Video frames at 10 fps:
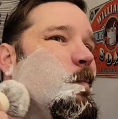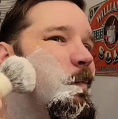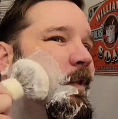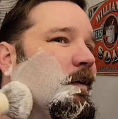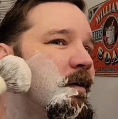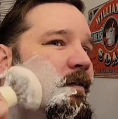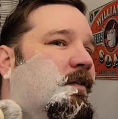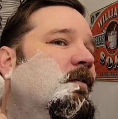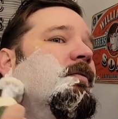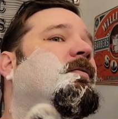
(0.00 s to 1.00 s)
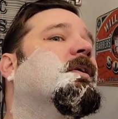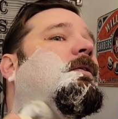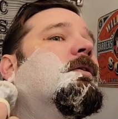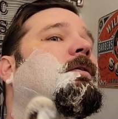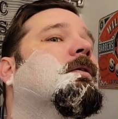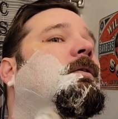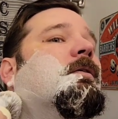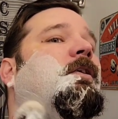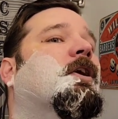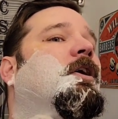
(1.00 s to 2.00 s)
The feel,
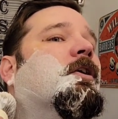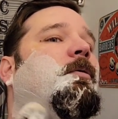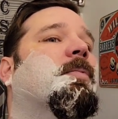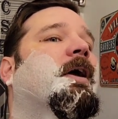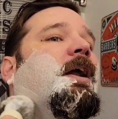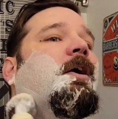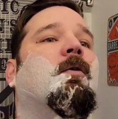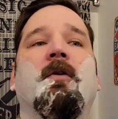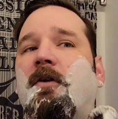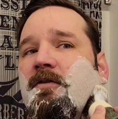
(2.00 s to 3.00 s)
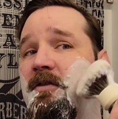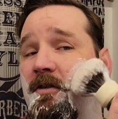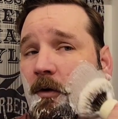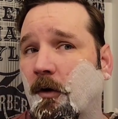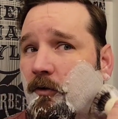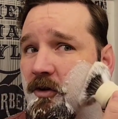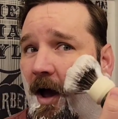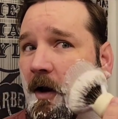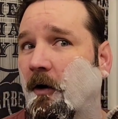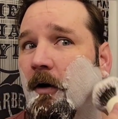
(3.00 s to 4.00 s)
the blade angle, the zero
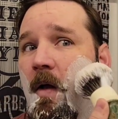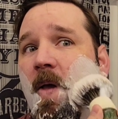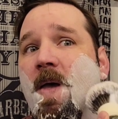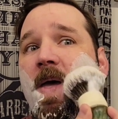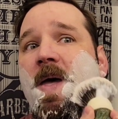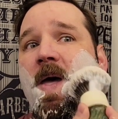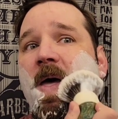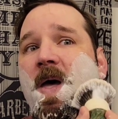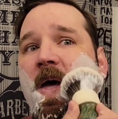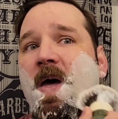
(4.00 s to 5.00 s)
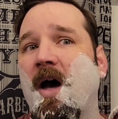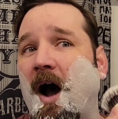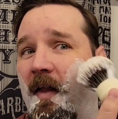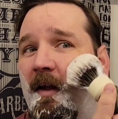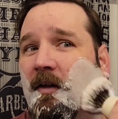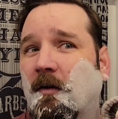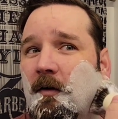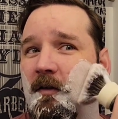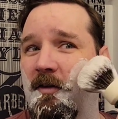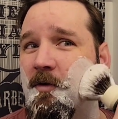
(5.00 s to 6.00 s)
chatter. I like
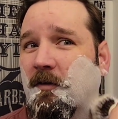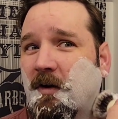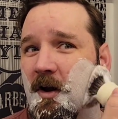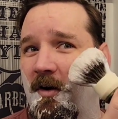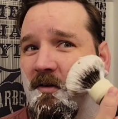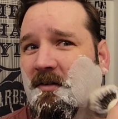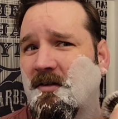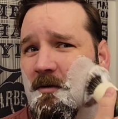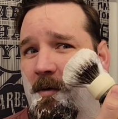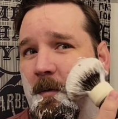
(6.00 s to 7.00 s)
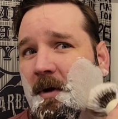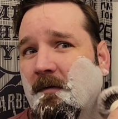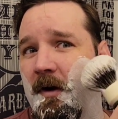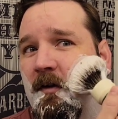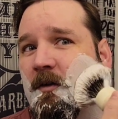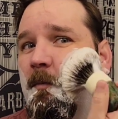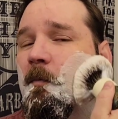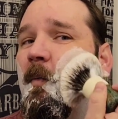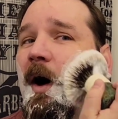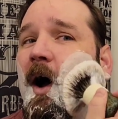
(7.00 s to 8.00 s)
some of their videos. I see some people make fun of them.
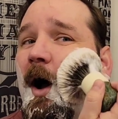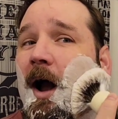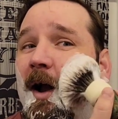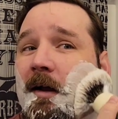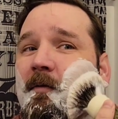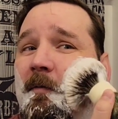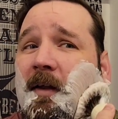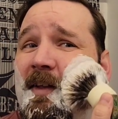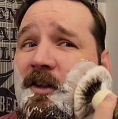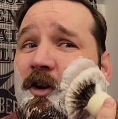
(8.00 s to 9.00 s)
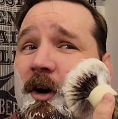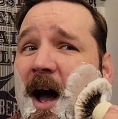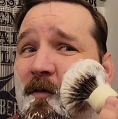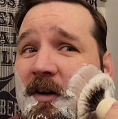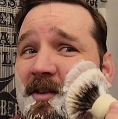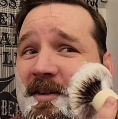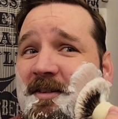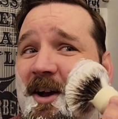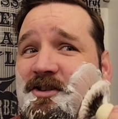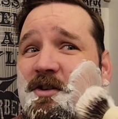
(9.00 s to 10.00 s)
I think their advertising is
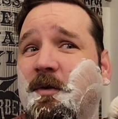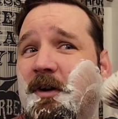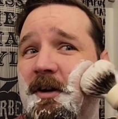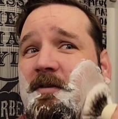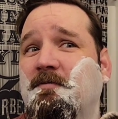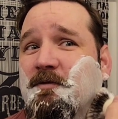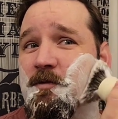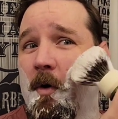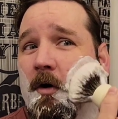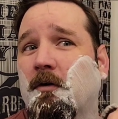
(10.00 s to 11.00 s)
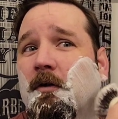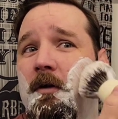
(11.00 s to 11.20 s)
actually really smart.